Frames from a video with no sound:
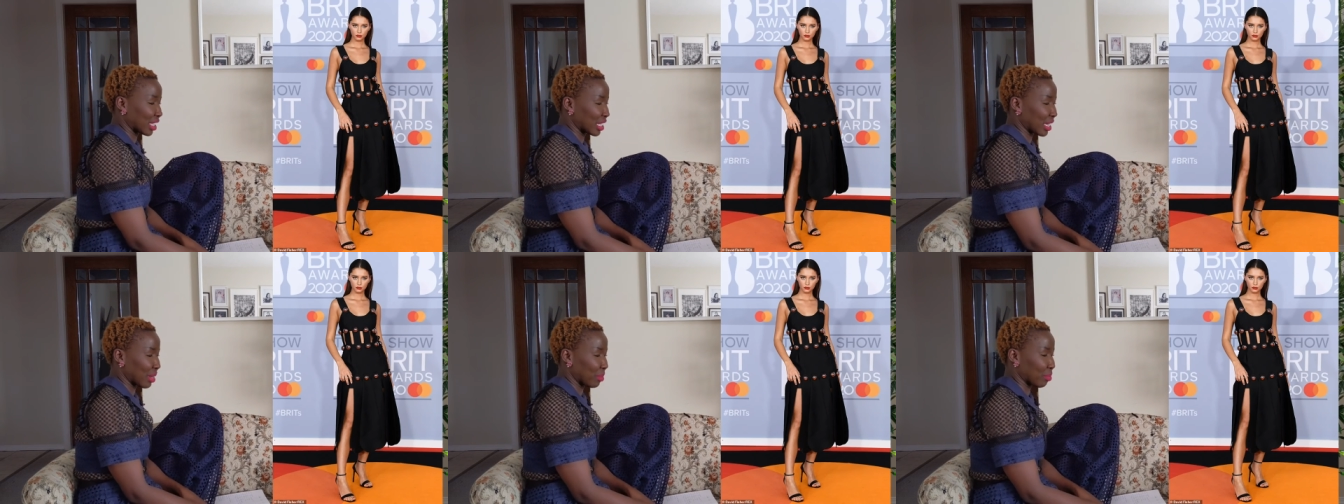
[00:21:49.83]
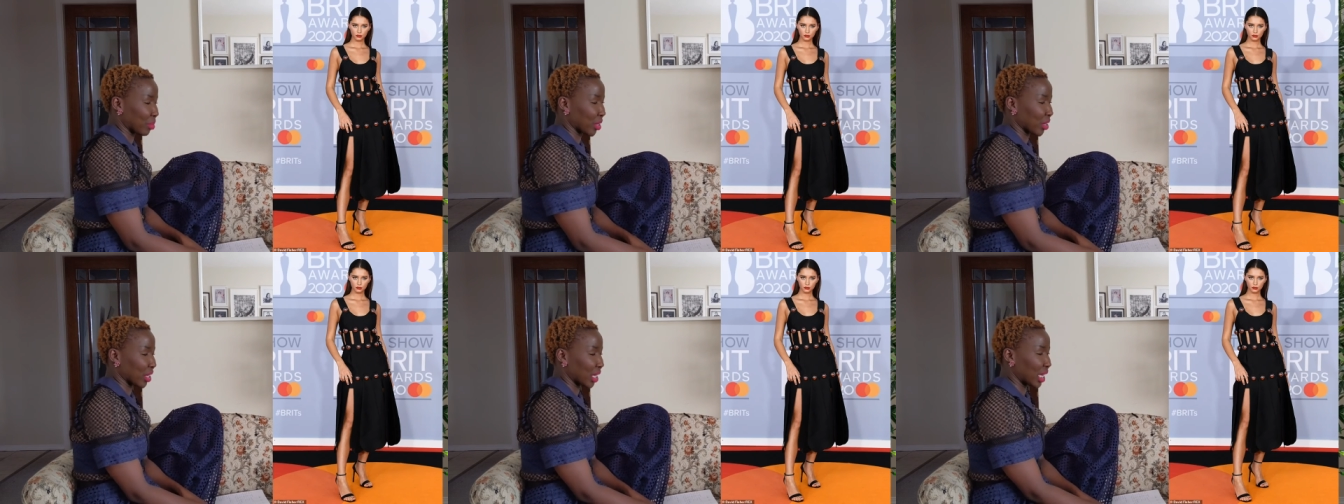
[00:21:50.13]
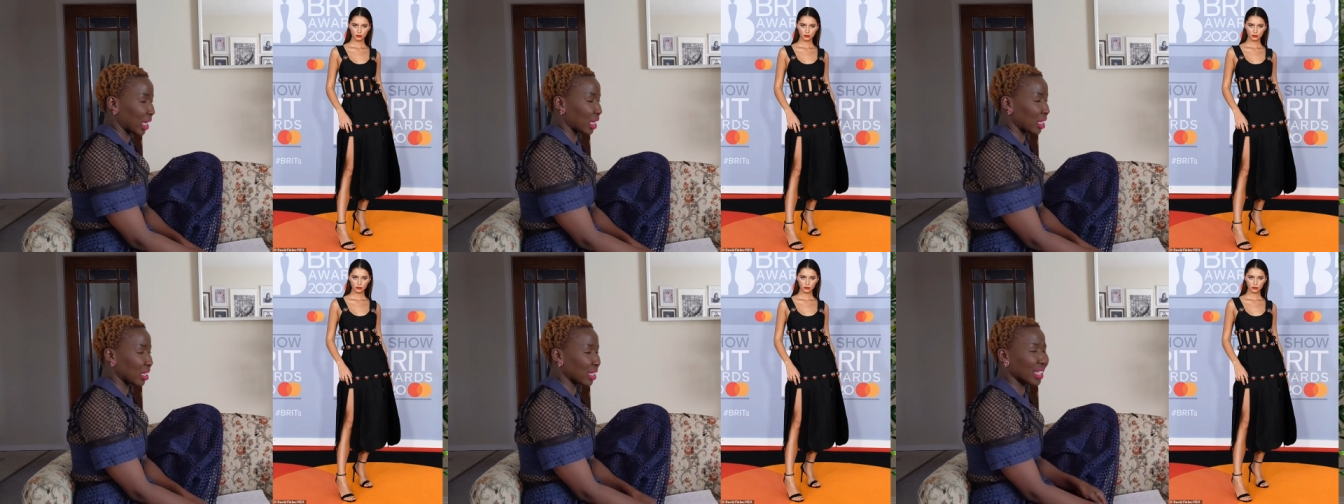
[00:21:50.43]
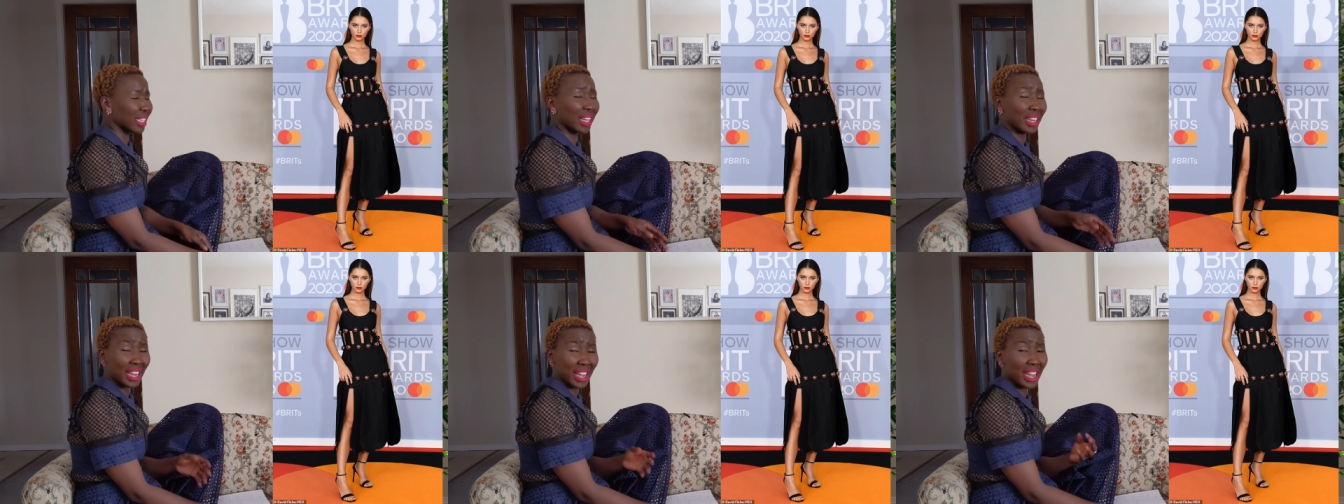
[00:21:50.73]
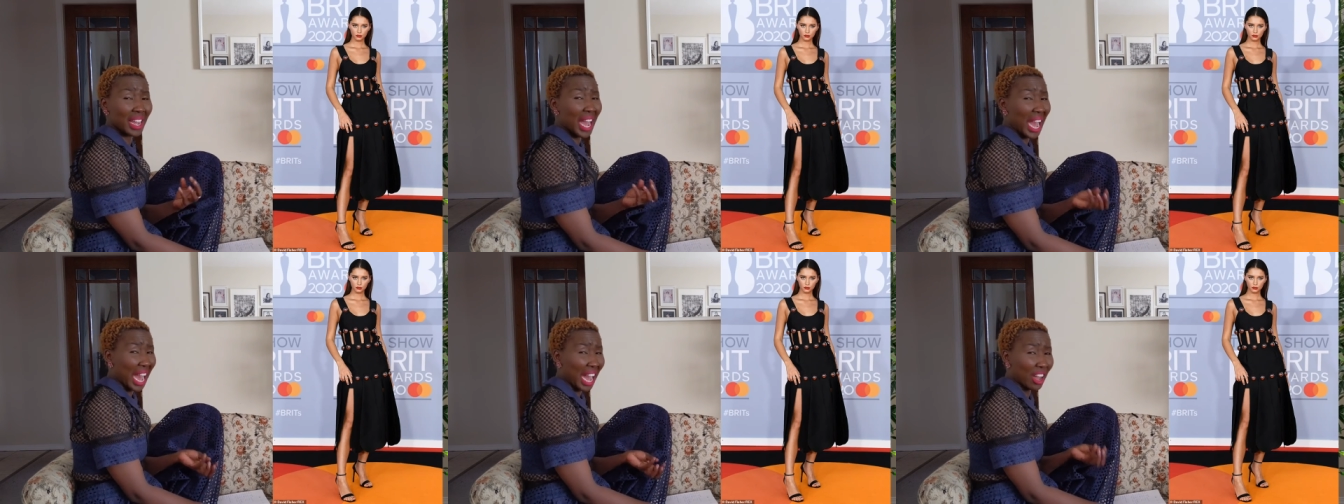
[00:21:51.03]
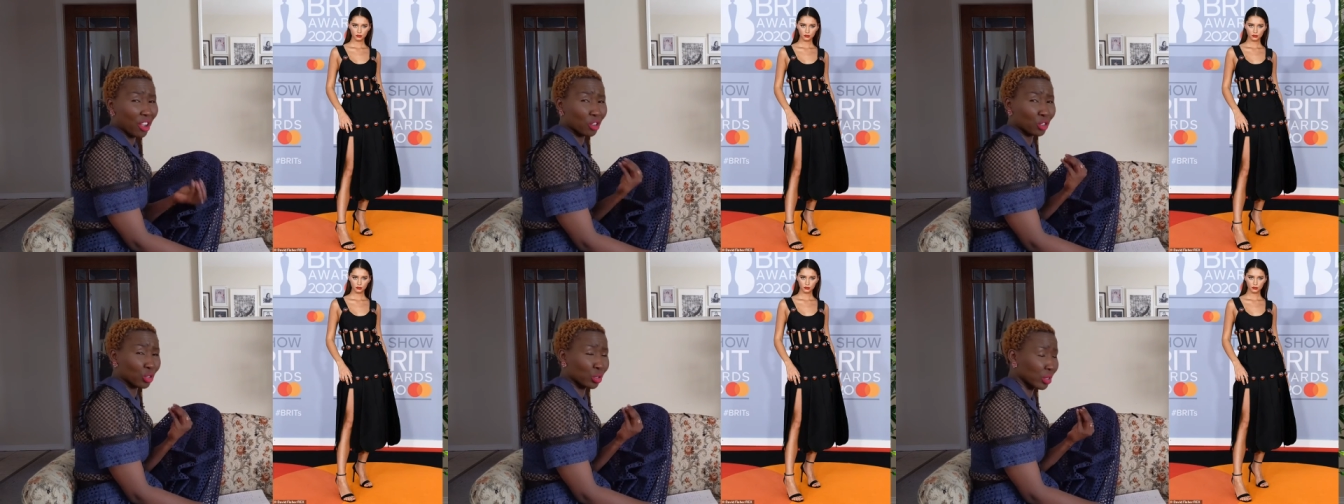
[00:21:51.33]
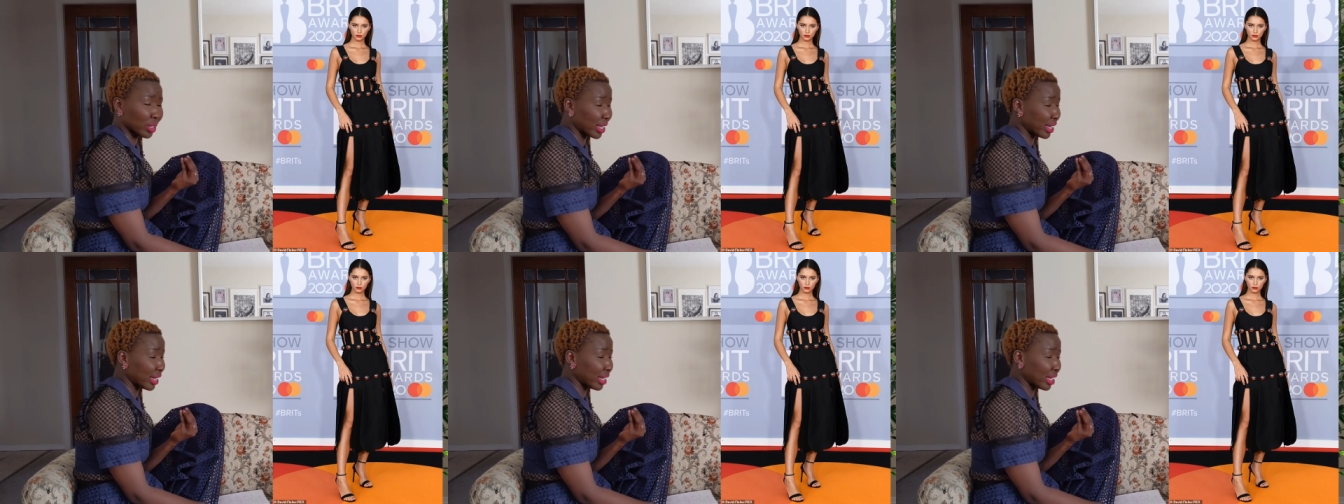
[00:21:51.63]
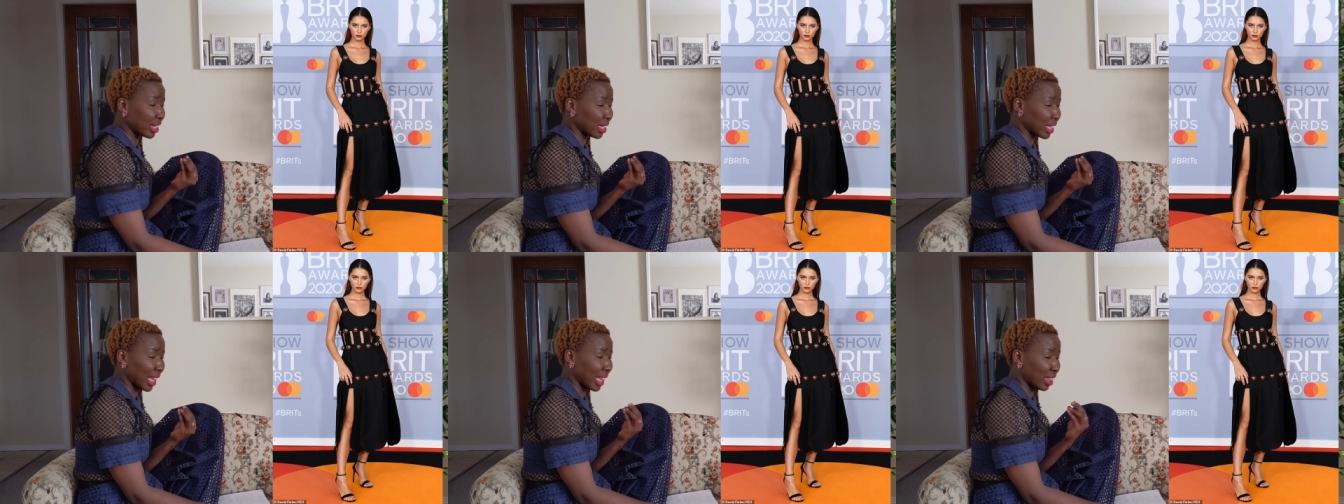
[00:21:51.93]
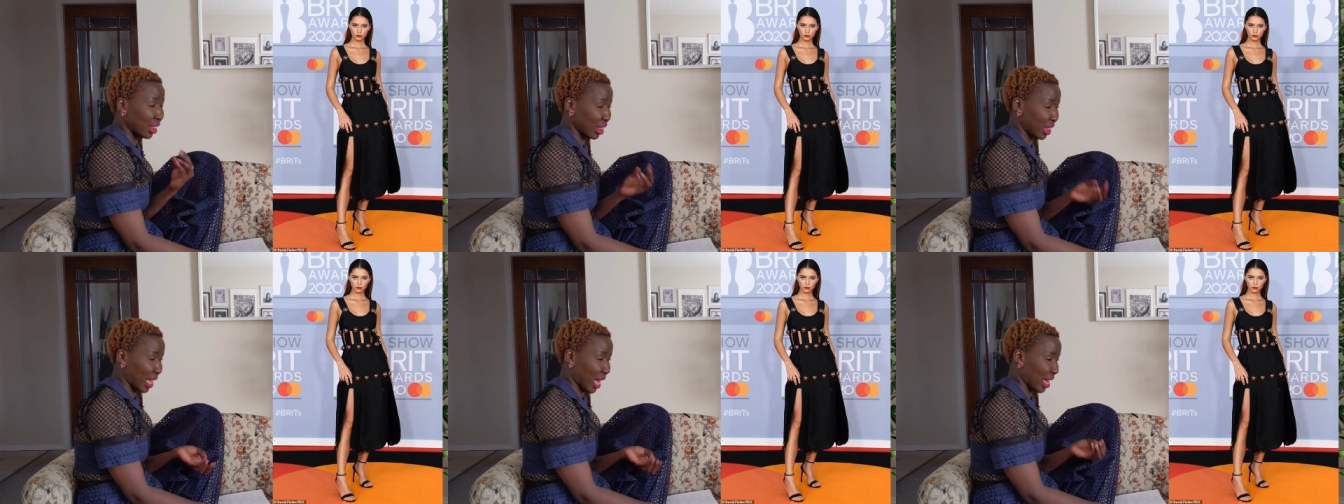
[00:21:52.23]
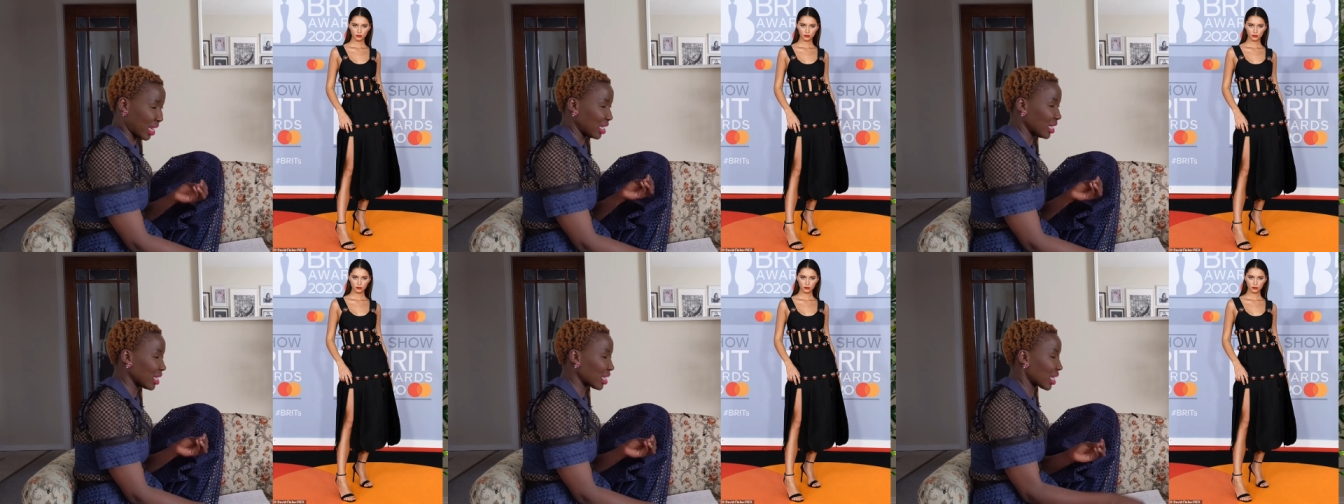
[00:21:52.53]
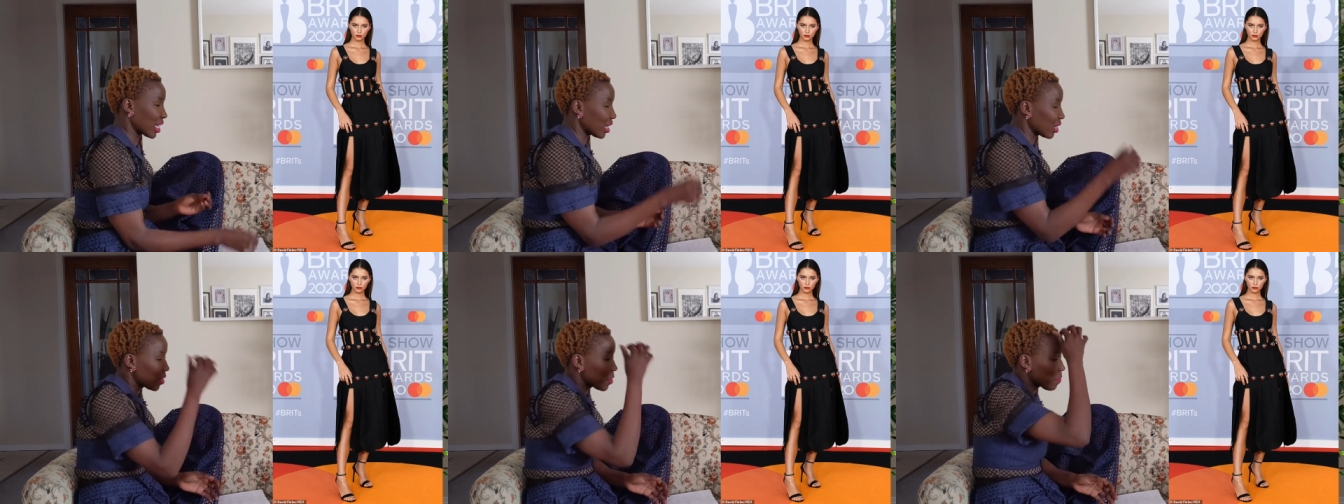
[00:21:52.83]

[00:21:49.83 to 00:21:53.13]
number here that I actually like.